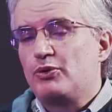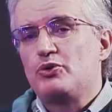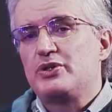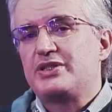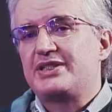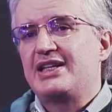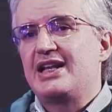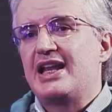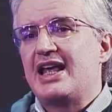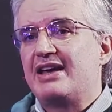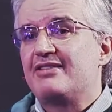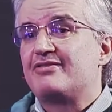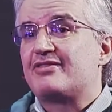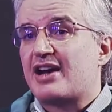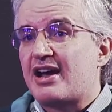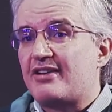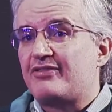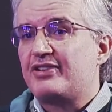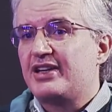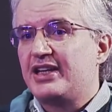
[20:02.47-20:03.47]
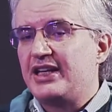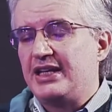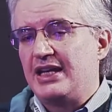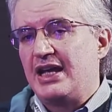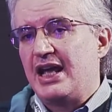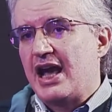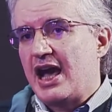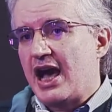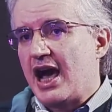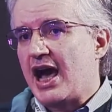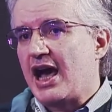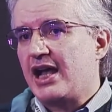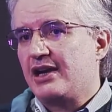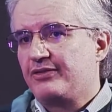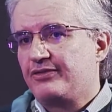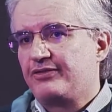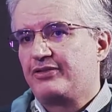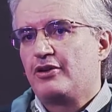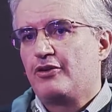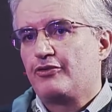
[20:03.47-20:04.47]
We still have roughly half
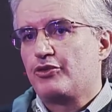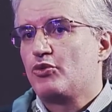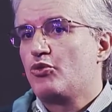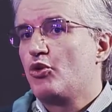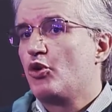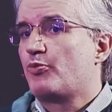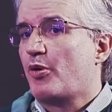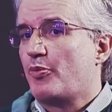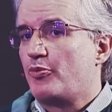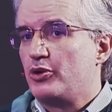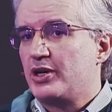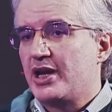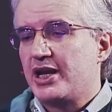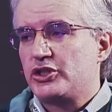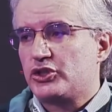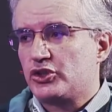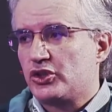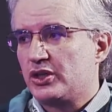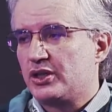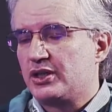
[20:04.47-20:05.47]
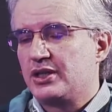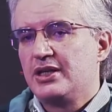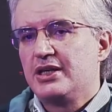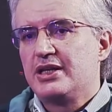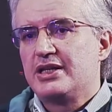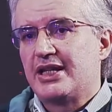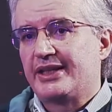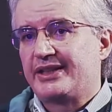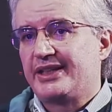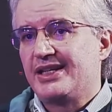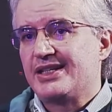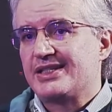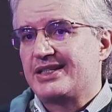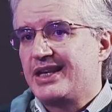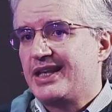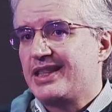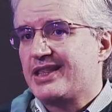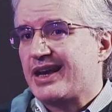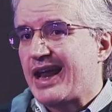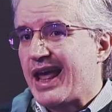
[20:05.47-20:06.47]
of the world population that is
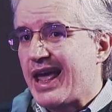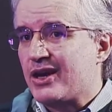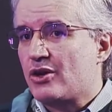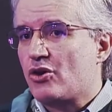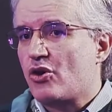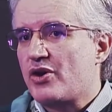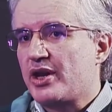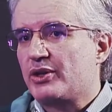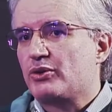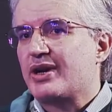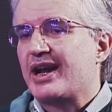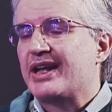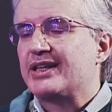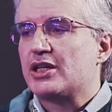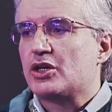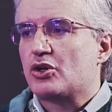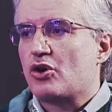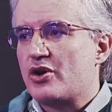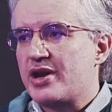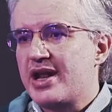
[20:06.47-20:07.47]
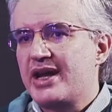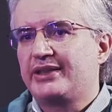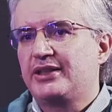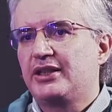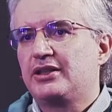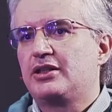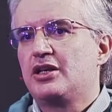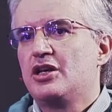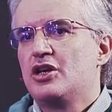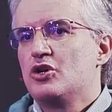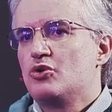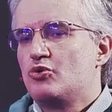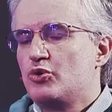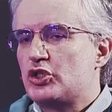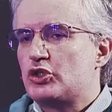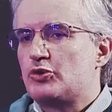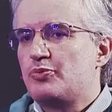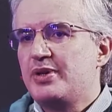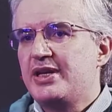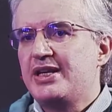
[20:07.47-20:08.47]
either unconnected or underconnected,
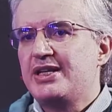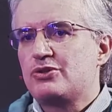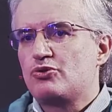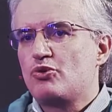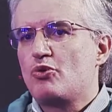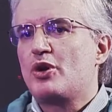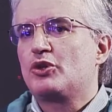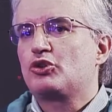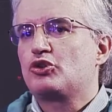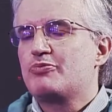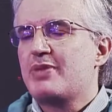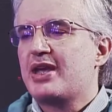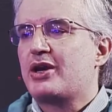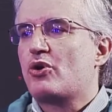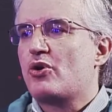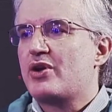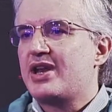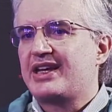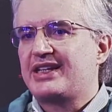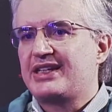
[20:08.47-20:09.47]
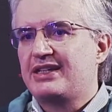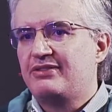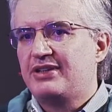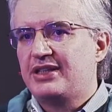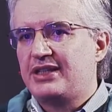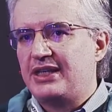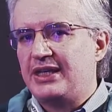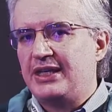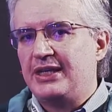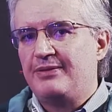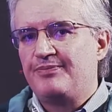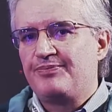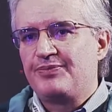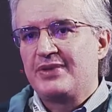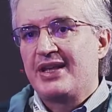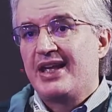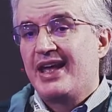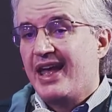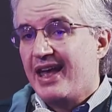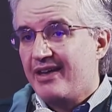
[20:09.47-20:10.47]
which means we want to make connectivity
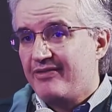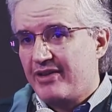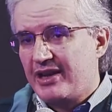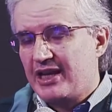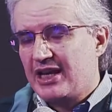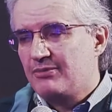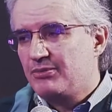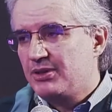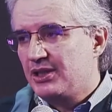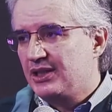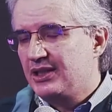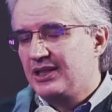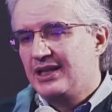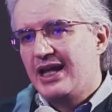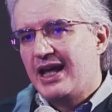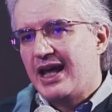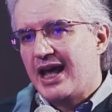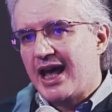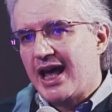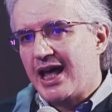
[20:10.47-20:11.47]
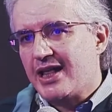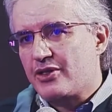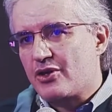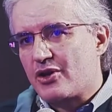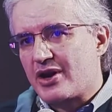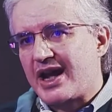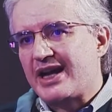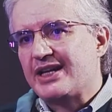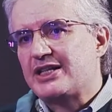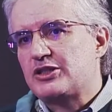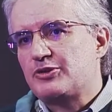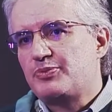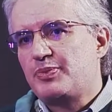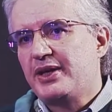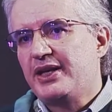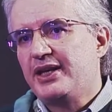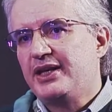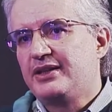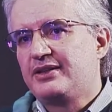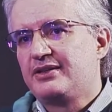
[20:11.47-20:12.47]
available at the right
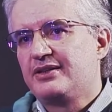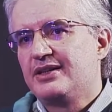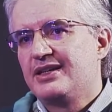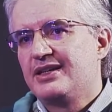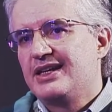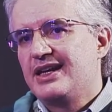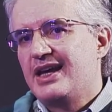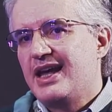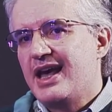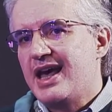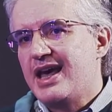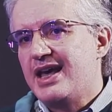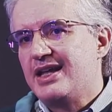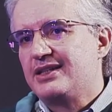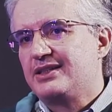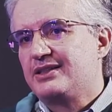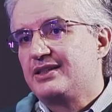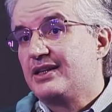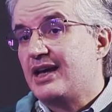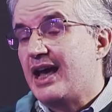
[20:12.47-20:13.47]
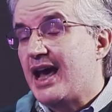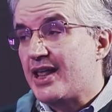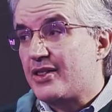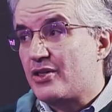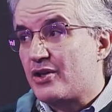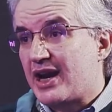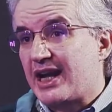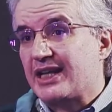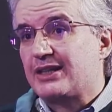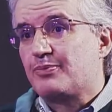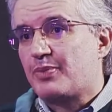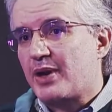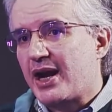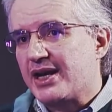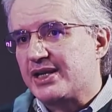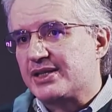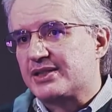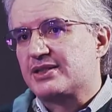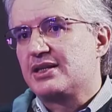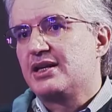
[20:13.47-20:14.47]
speed and at the right
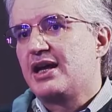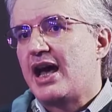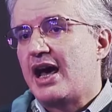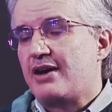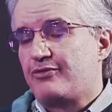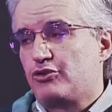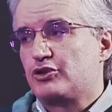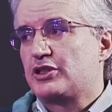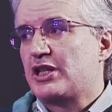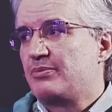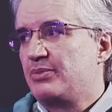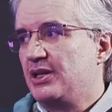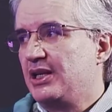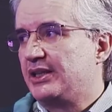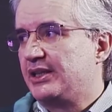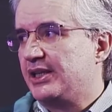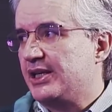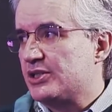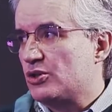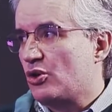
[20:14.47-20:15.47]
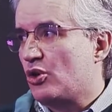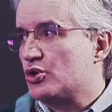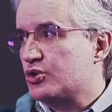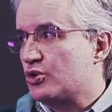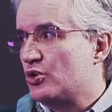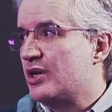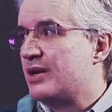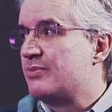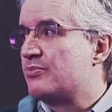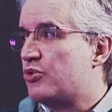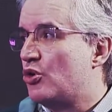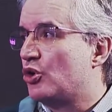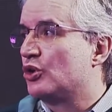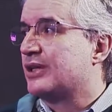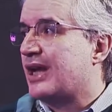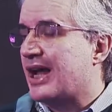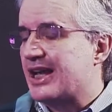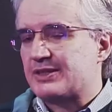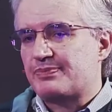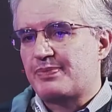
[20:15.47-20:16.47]
price. Affordability is also an
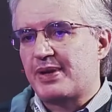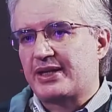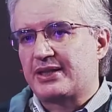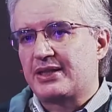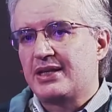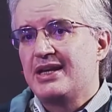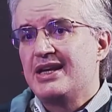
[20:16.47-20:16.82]
important aspect.